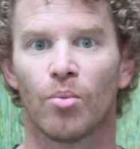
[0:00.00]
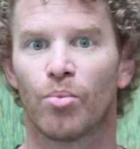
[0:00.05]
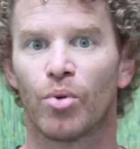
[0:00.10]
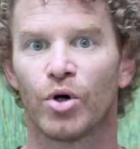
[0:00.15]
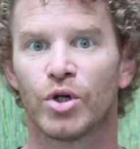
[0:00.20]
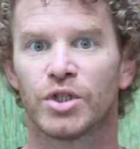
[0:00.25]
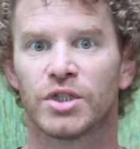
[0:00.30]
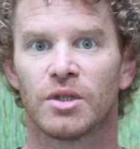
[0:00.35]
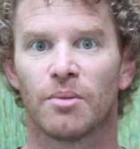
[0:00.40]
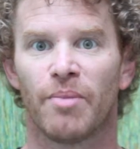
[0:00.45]

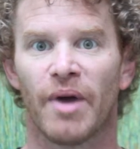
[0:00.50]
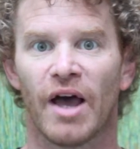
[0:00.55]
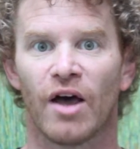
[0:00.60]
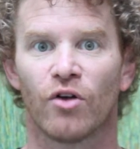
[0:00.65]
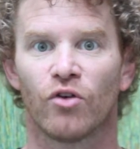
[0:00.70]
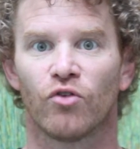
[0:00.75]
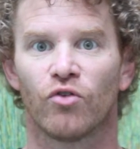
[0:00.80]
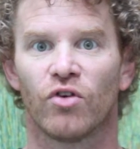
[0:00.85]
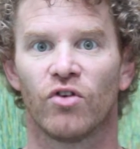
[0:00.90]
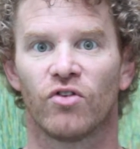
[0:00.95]
push the
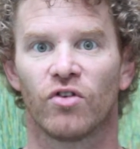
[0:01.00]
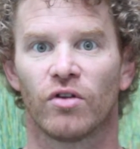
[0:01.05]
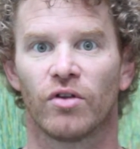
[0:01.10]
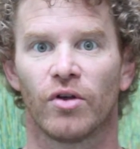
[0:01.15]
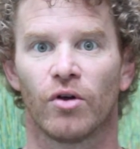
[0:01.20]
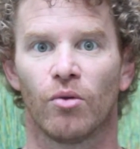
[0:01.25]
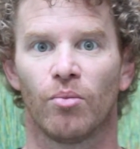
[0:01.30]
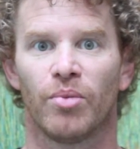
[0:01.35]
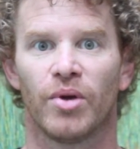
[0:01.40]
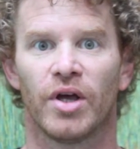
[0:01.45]
boundaries a
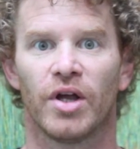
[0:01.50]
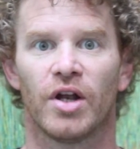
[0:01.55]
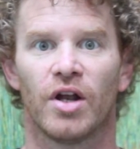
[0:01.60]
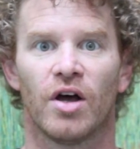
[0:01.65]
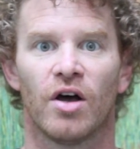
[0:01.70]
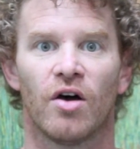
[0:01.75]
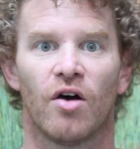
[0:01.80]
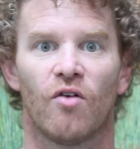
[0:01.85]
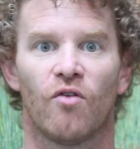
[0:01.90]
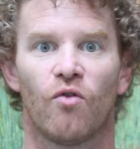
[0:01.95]
little bit
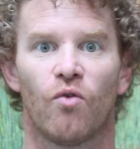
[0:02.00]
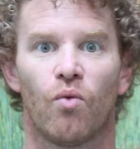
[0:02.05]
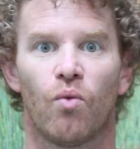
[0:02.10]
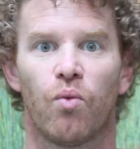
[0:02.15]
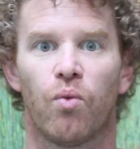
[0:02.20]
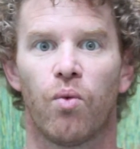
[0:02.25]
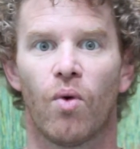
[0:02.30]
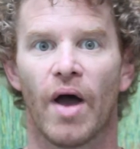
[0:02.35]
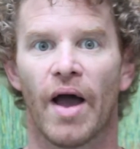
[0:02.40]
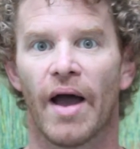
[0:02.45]
of
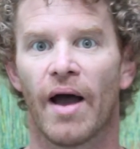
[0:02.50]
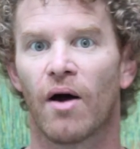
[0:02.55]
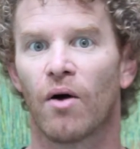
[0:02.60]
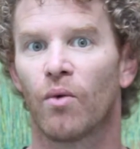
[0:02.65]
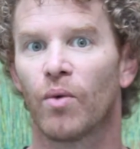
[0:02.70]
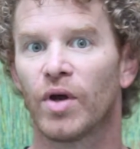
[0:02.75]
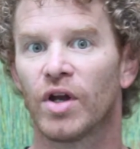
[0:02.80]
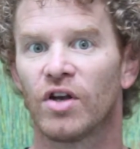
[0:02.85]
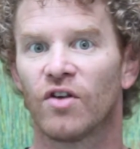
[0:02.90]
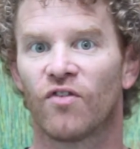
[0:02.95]

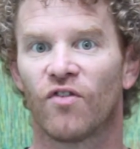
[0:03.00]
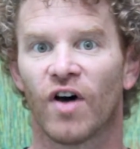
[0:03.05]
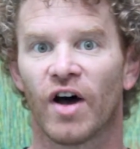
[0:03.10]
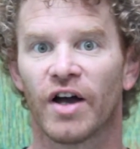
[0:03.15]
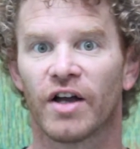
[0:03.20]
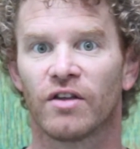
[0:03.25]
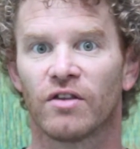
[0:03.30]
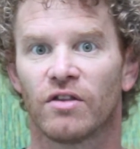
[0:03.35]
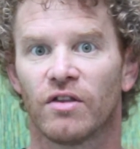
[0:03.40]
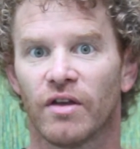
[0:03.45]
how we
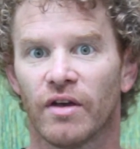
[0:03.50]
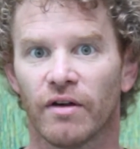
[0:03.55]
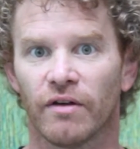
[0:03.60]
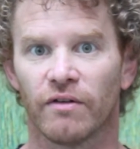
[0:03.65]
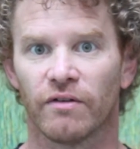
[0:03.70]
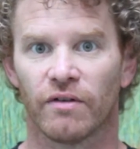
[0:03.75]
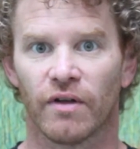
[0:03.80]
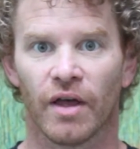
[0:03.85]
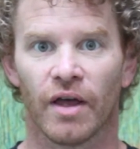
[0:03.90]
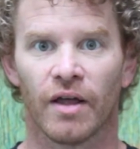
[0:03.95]
define things.
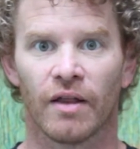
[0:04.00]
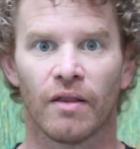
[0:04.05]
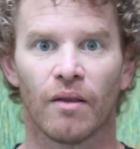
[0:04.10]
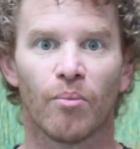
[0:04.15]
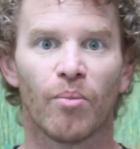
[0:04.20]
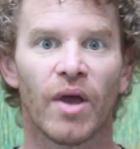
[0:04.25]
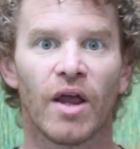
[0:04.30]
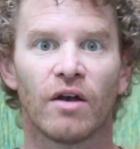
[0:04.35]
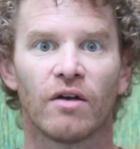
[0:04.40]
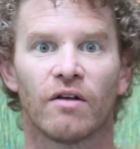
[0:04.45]
And the
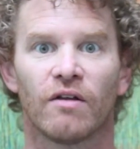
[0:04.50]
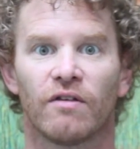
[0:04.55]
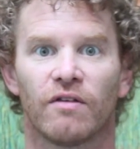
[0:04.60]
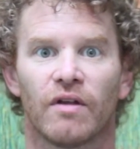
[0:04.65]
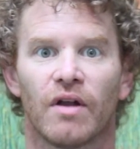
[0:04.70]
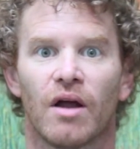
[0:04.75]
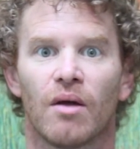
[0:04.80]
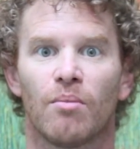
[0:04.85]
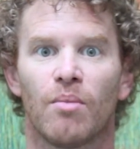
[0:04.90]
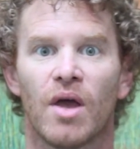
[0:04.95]
paintings
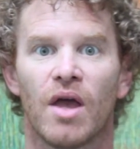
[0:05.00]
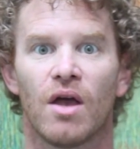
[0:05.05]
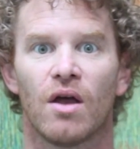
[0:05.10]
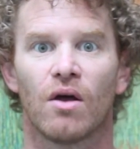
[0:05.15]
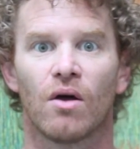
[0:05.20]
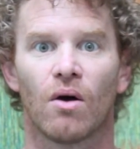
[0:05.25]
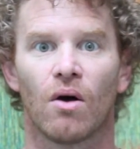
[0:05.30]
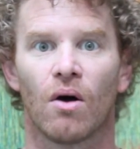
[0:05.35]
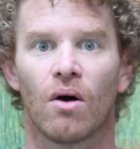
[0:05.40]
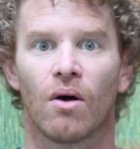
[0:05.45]
that I
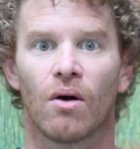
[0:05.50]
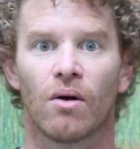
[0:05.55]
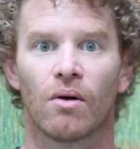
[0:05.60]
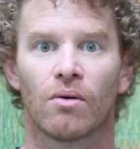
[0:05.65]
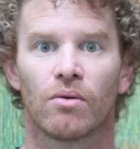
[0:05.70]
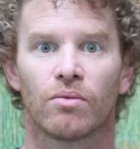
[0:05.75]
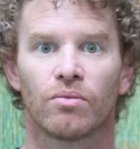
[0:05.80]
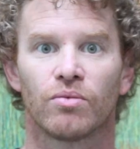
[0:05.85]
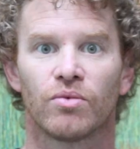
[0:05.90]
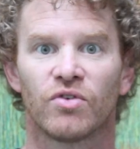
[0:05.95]
make
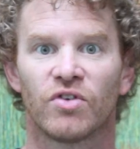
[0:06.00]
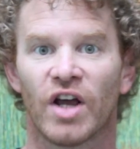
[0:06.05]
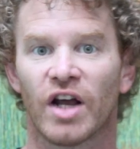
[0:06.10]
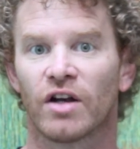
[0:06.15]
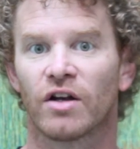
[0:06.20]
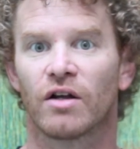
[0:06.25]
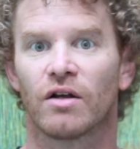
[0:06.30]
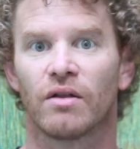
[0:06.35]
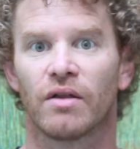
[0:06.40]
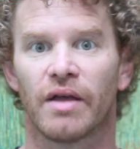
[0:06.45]
are
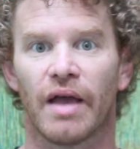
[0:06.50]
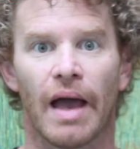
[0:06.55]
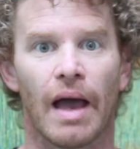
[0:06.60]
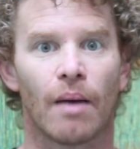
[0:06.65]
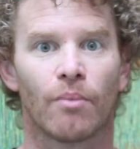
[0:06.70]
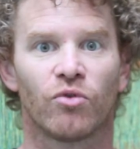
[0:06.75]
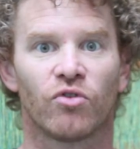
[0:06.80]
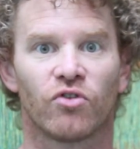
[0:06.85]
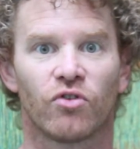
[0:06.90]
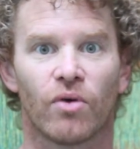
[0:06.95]
technically
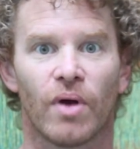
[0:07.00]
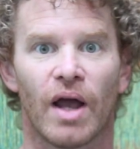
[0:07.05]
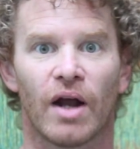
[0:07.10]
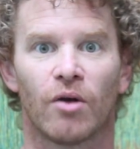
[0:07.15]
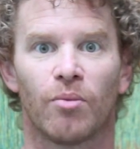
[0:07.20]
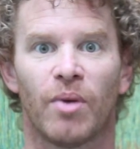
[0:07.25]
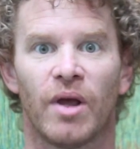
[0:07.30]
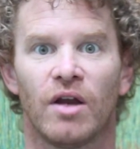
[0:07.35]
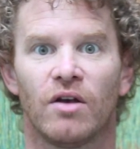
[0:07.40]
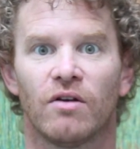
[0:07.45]

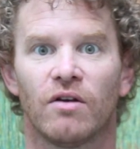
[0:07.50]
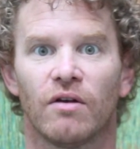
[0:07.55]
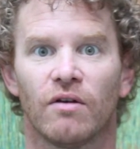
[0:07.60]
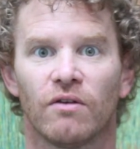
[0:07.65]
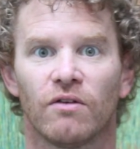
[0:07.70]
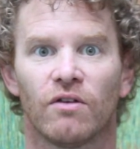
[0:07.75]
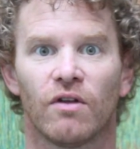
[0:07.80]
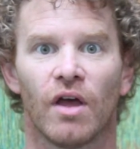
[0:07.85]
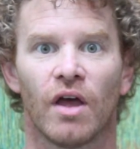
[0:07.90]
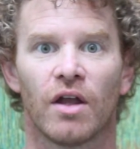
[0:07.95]
abstract
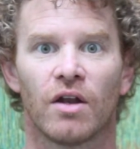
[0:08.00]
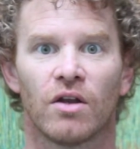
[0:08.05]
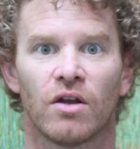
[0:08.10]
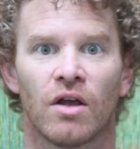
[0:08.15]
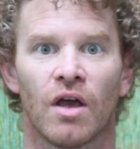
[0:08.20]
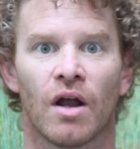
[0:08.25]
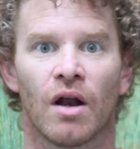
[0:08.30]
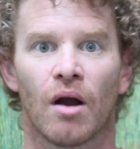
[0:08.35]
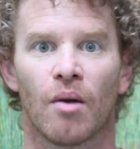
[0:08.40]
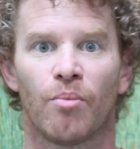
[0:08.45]
paintings, and
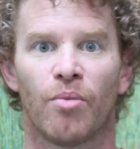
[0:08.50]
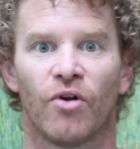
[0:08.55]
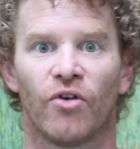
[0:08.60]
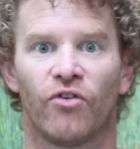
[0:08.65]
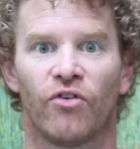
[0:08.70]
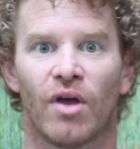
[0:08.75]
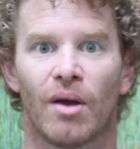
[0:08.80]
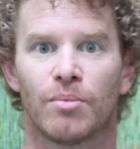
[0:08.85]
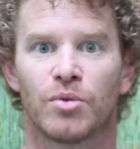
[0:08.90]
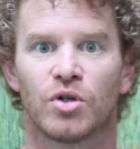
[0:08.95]
yet our
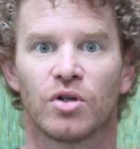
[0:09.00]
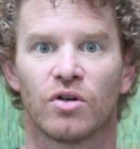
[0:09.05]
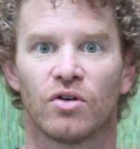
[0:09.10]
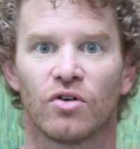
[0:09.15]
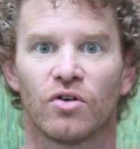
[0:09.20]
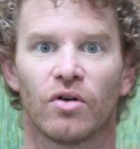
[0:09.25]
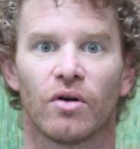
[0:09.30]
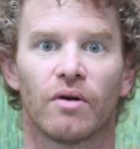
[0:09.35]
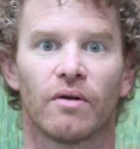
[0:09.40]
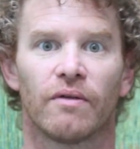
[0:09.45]

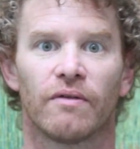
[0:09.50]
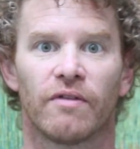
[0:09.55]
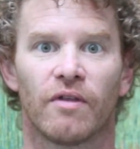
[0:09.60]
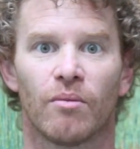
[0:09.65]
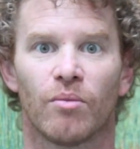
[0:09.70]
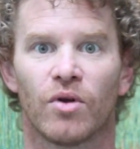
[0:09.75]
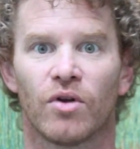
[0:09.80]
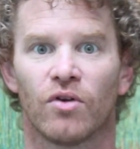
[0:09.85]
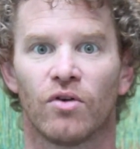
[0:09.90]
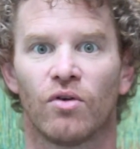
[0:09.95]
perception turns
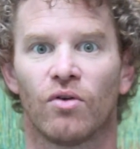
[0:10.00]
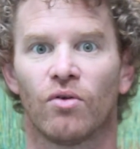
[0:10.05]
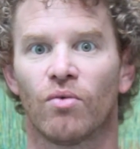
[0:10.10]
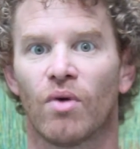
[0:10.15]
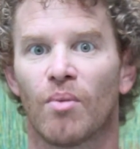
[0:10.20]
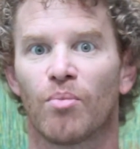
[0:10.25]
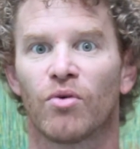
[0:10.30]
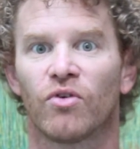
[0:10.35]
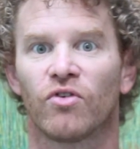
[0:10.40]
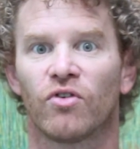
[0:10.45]
them into
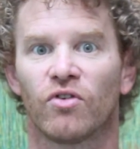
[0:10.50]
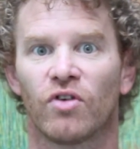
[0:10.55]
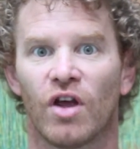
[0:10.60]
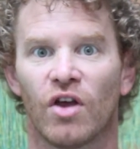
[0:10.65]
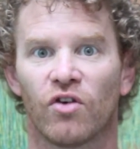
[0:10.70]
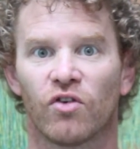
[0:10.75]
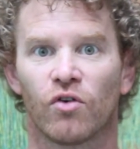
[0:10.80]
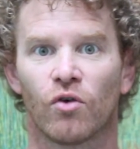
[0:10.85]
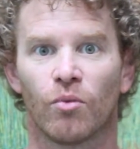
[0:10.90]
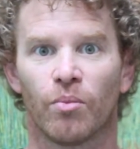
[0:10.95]

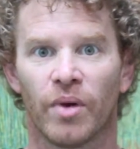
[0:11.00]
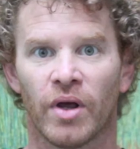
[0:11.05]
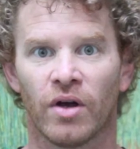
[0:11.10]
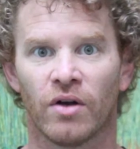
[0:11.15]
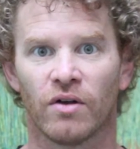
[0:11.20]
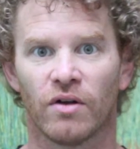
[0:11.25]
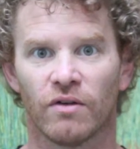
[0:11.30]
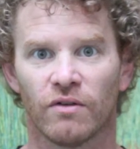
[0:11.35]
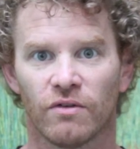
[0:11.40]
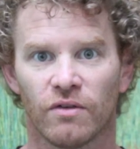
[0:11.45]
representational
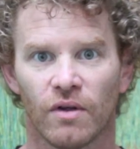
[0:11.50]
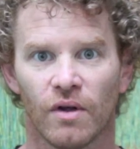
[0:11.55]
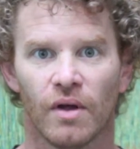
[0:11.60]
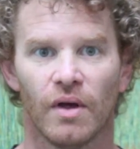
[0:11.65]
paintings.